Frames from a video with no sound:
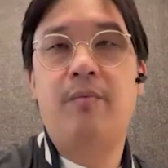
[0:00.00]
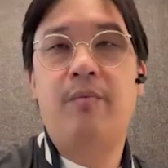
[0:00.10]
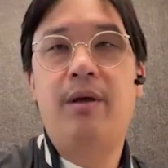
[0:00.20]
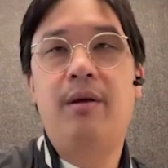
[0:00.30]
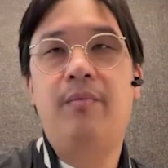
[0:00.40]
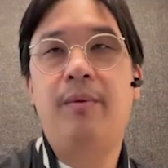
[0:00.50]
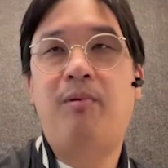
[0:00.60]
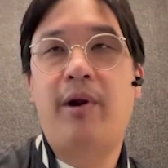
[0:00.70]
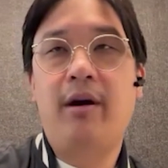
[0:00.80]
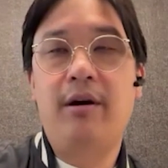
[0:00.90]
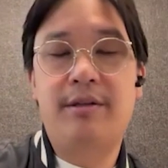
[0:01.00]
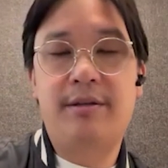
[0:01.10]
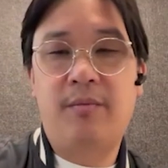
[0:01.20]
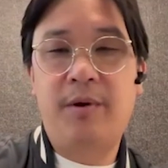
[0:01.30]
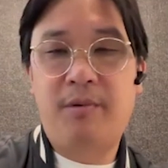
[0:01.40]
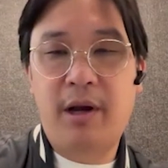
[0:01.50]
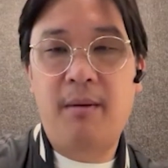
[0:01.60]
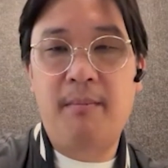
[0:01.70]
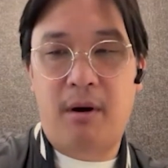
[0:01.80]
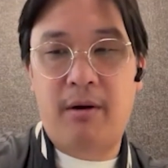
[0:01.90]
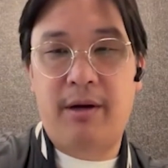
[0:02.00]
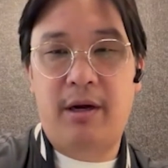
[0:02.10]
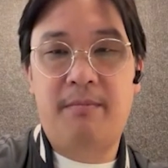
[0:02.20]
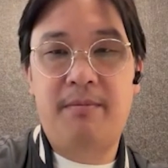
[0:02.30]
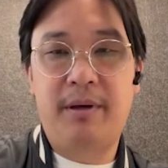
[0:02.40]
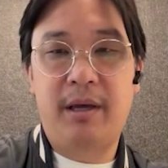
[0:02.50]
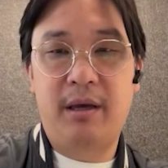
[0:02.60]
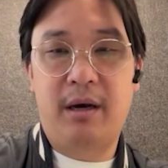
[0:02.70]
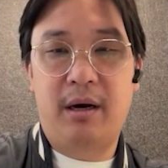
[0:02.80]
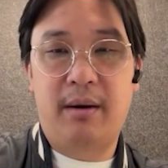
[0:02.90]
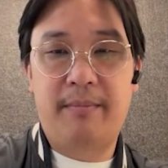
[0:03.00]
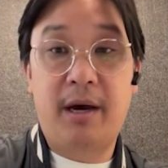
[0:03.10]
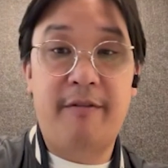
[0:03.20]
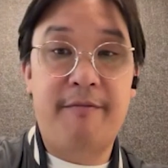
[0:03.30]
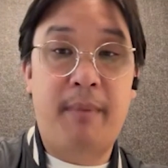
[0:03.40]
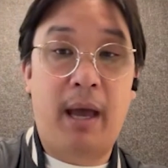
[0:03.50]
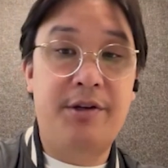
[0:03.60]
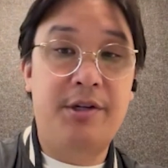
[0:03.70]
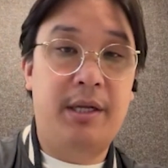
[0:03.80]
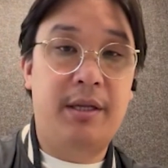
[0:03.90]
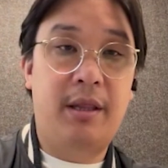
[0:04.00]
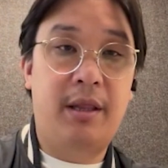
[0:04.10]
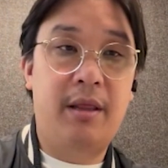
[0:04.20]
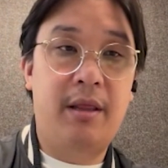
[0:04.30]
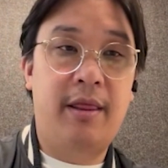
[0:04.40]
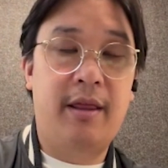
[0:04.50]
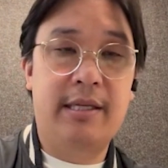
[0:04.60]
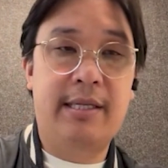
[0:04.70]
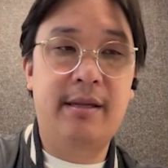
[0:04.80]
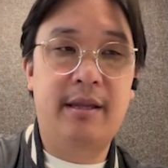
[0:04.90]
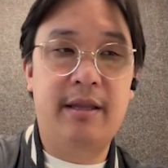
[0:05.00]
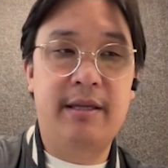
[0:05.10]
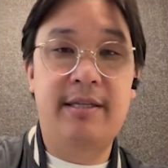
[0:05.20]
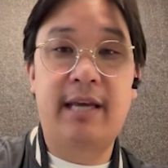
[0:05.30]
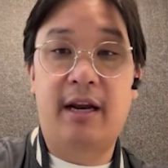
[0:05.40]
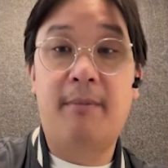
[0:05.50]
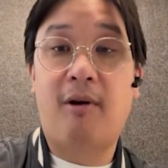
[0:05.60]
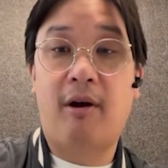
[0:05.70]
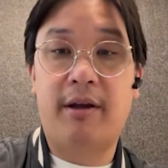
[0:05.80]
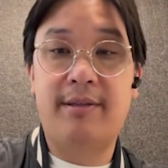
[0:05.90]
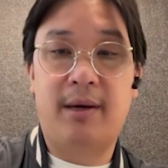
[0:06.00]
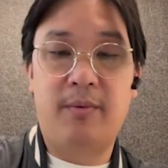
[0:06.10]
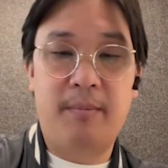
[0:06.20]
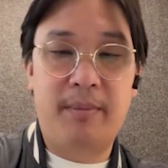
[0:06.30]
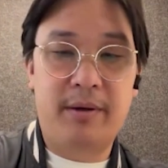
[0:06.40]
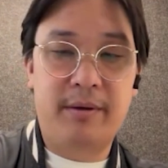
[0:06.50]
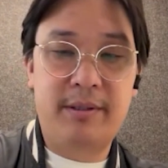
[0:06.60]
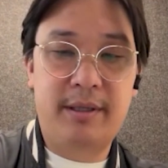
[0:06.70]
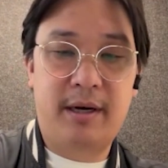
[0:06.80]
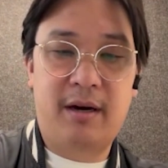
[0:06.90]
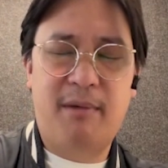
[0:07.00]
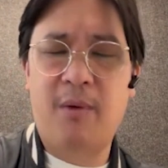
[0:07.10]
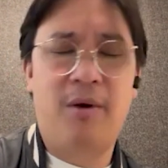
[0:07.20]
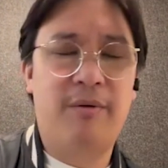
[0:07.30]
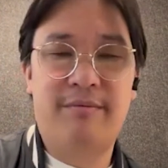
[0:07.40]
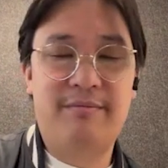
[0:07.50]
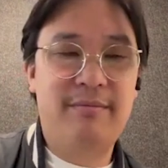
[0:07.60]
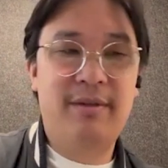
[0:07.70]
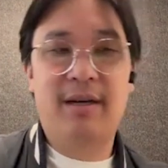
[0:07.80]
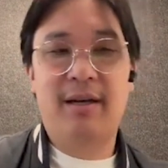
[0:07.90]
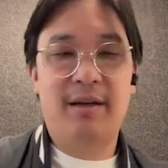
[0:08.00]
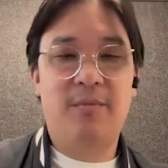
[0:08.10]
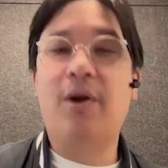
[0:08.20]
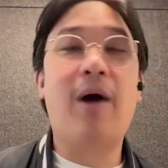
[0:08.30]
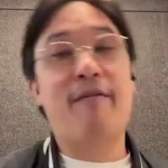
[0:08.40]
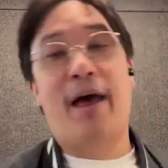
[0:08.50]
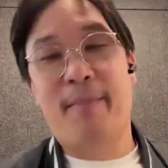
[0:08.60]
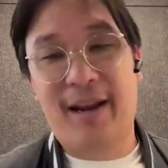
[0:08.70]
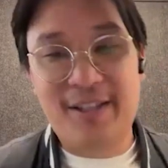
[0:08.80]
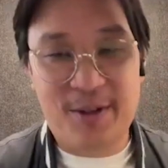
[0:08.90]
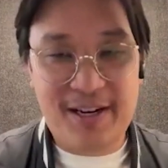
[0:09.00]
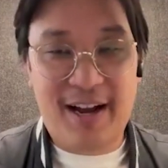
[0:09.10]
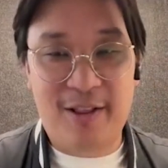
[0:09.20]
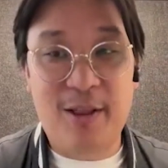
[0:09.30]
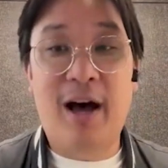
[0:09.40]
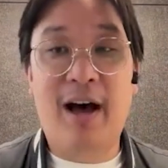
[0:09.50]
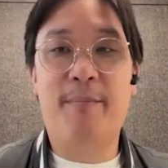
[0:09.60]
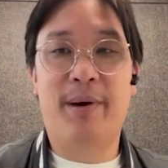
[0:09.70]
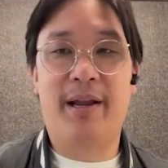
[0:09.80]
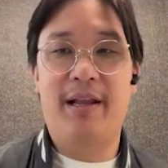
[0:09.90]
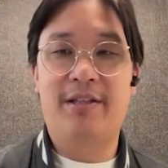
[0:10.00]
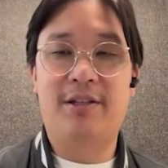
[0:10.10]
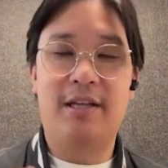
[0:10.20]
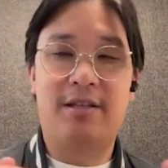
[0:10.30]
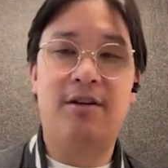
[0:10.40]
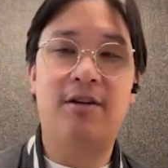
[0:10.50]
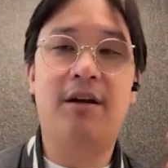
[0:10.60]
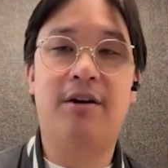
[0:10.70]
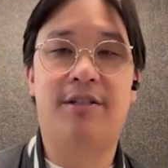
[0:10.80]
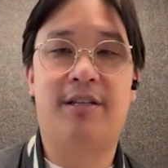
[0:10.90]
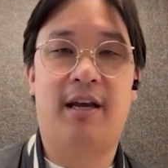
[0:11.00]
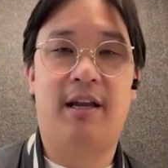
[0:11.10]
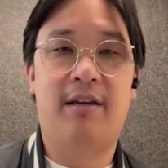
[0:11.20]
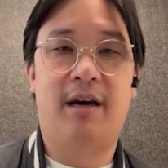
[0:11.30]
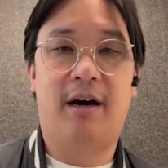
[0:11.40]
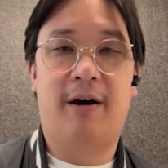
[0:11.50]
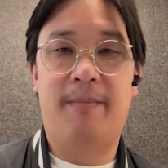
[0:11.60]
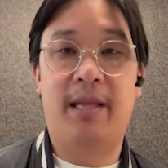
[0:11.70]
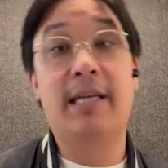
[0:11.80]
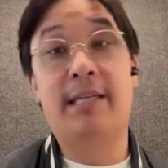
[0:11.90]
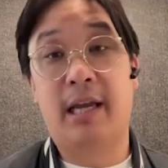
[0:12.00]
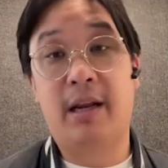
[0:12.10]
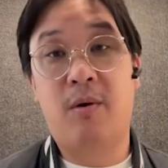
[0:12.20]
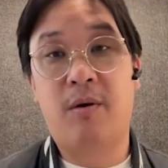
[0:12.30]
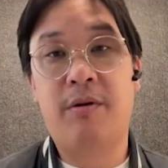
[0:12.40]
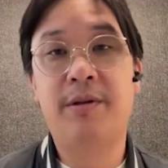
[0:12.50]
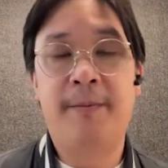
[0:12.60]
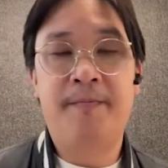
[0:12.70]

we break our market up, kind of matching the data products that we build. We don't have that many, so it's not a lot, but it's good to understand. In the data world,